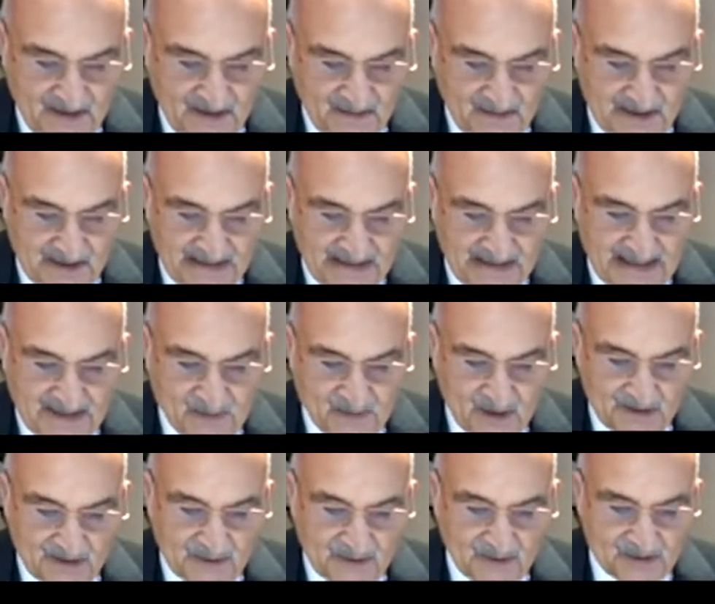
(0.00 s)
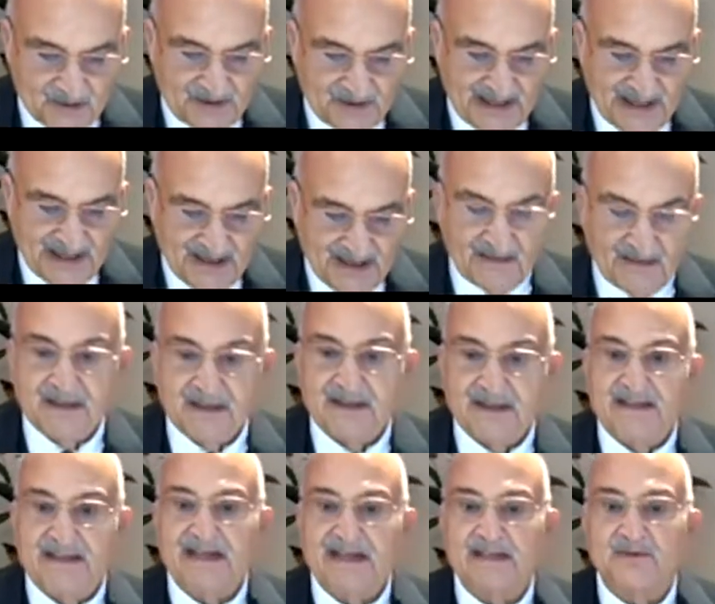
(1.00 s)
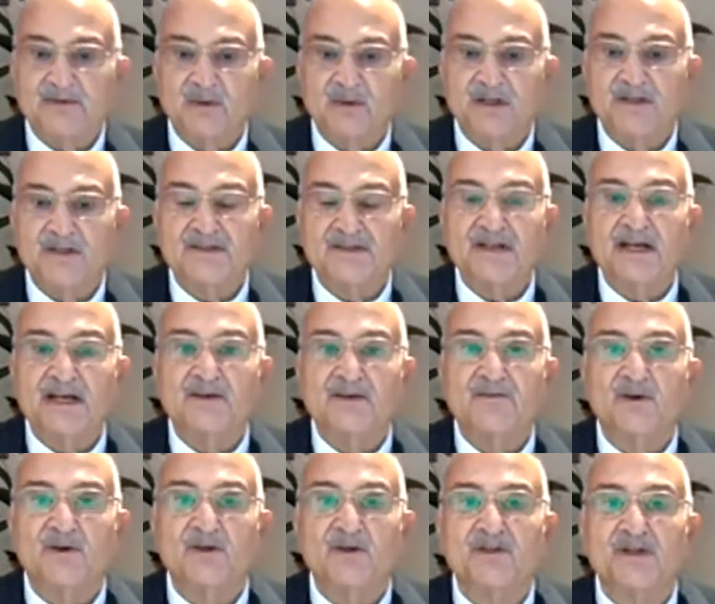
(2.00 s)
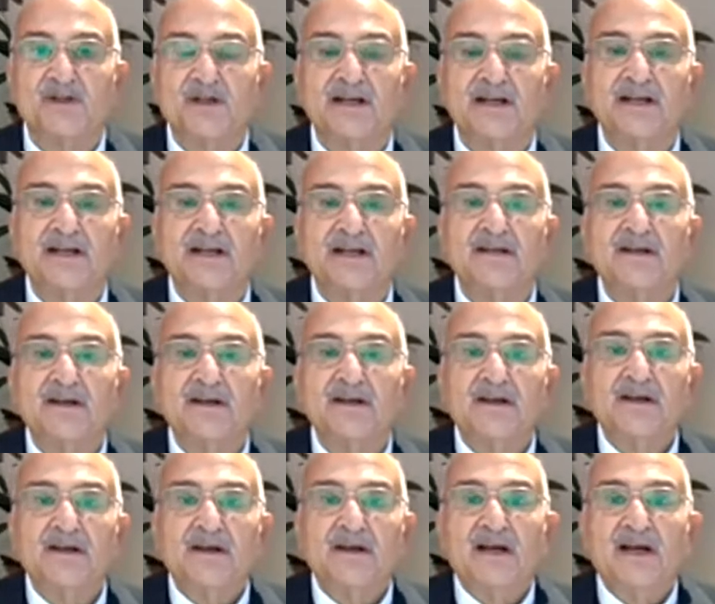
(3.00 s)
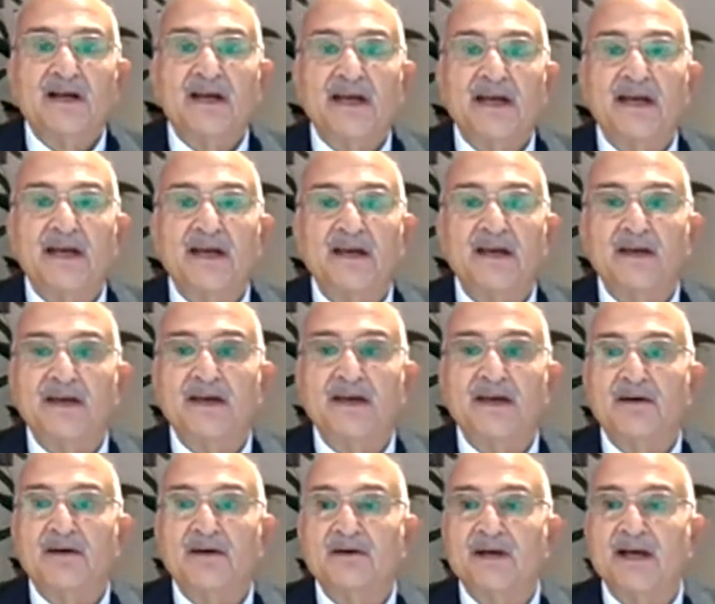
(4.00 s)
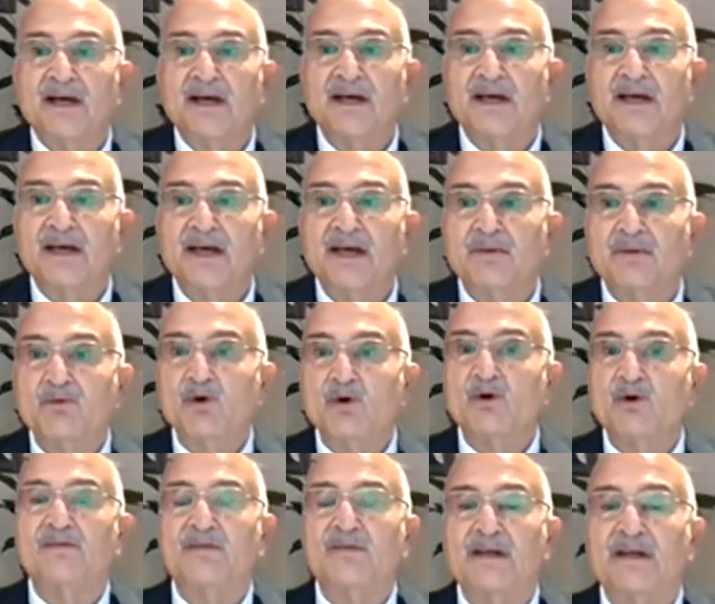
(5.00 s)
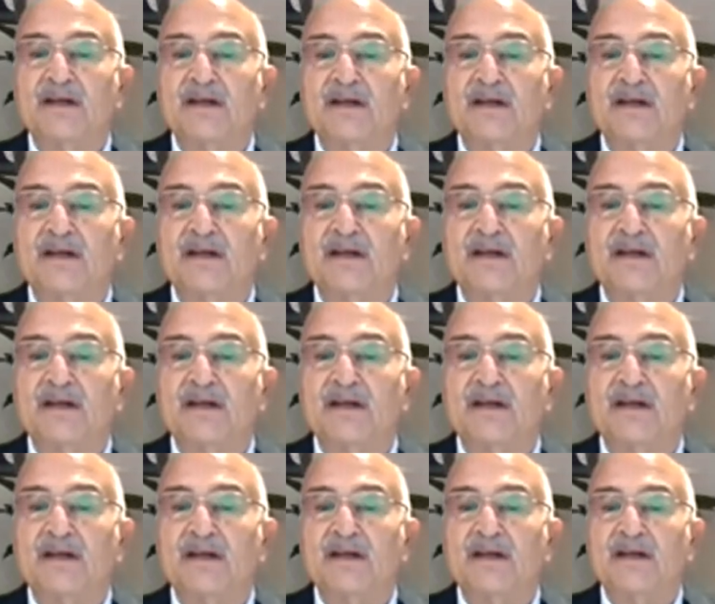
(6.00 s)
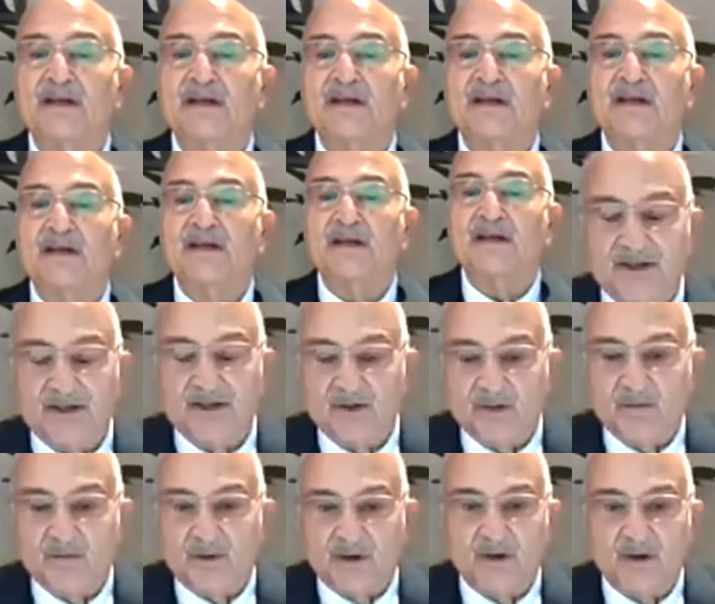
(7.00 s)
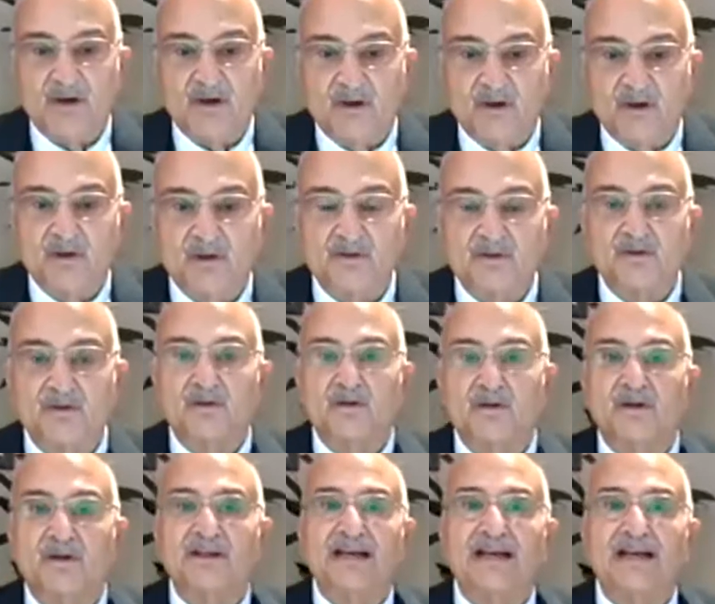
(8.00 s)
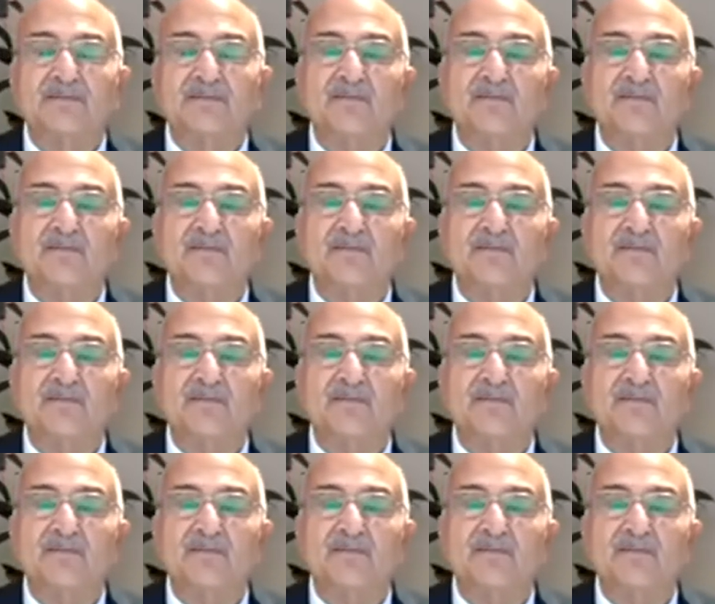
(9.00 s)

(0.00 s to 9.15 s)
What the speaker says: but I want to say that that was unfortunately a move in a hurry to Morocco to condemn